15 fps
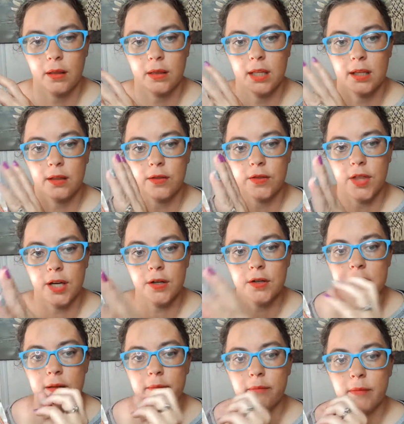that
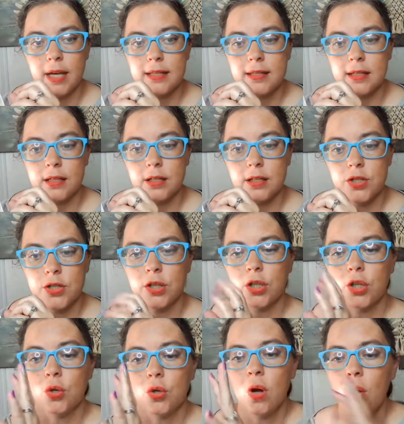there's a message that
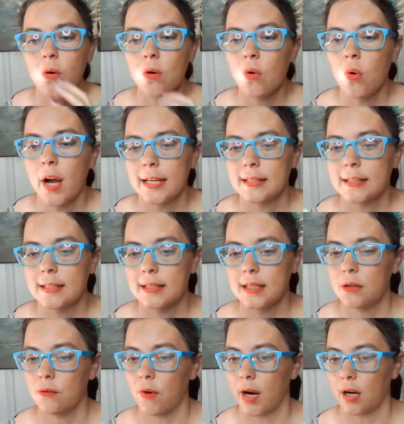you don't quite
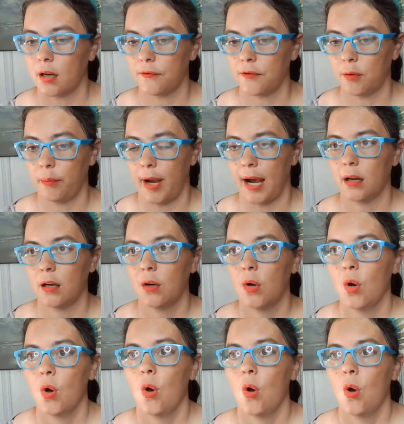see right off the bat,
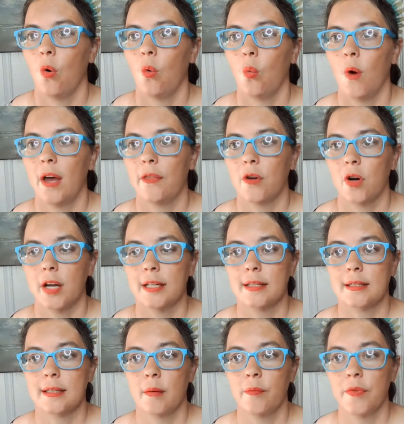whether it's
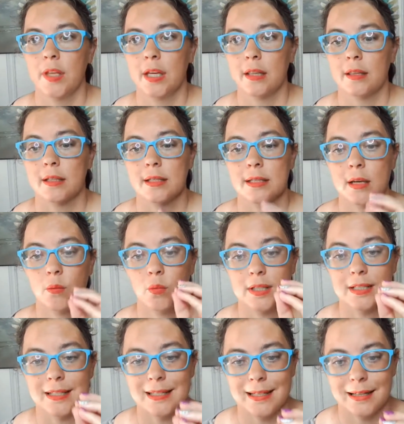something that
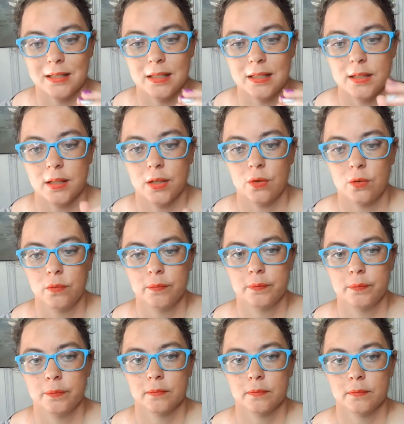someone says to you
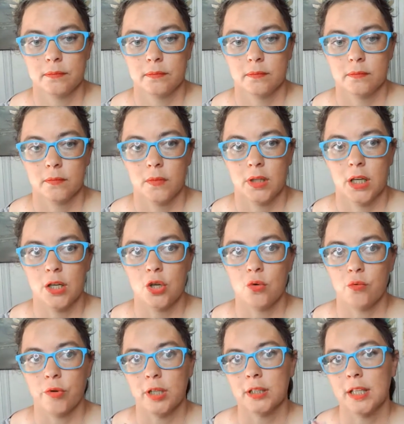that
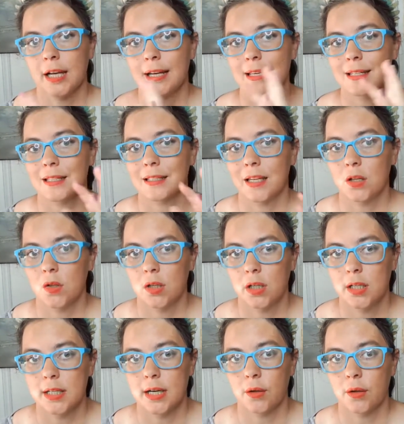you realize later
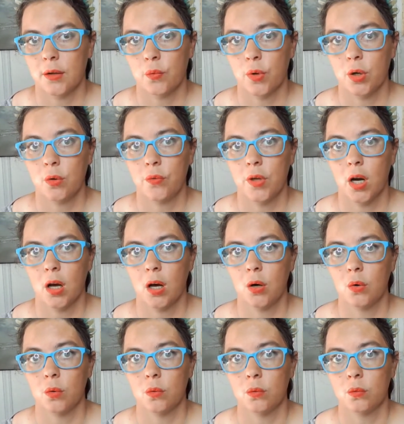on down the road that,
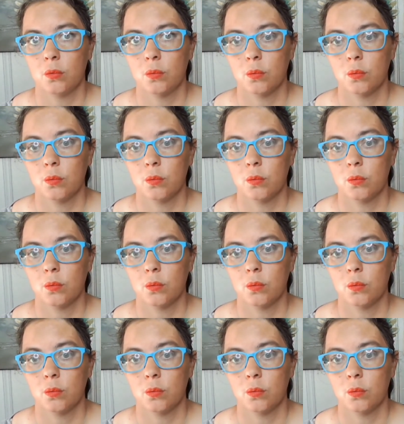oh,